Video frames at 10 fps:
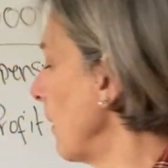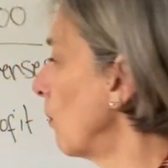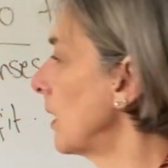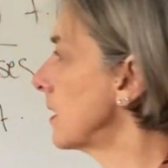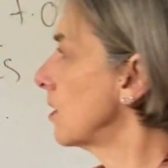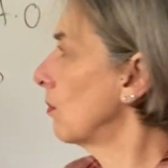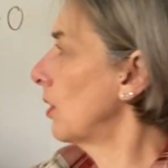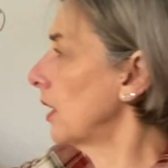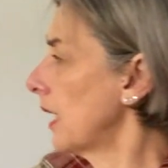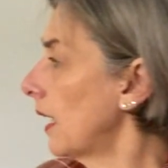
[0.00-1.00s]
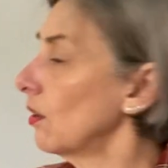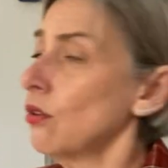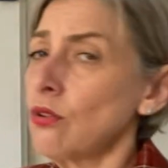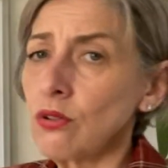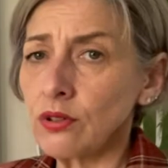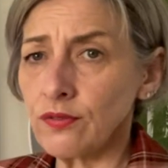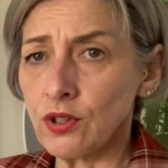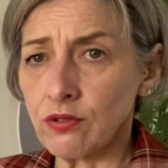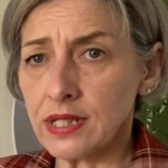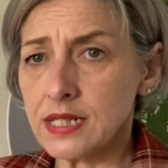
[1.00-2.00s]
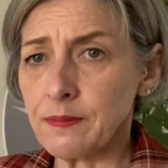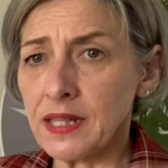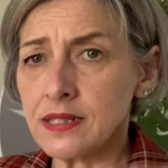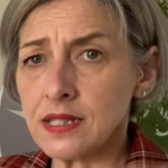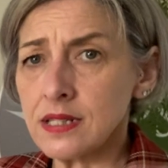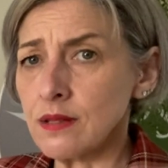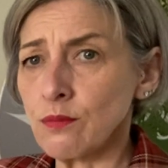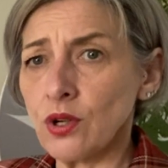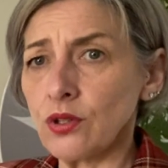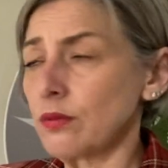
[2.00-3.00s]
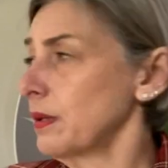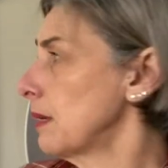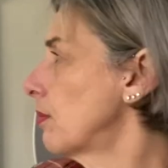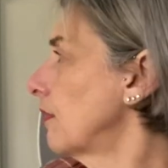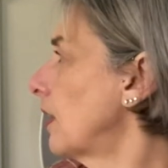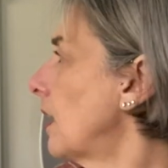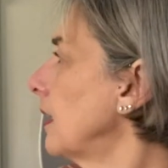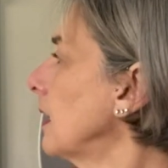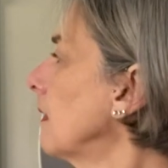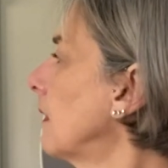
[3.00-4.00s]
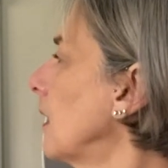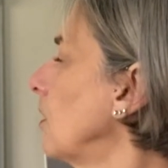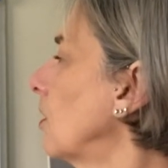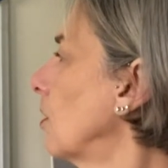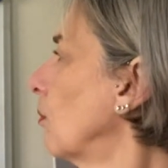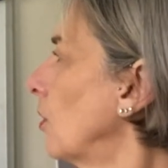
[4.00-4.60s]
then once you work out all of your expenses and what you'll be providing, then you can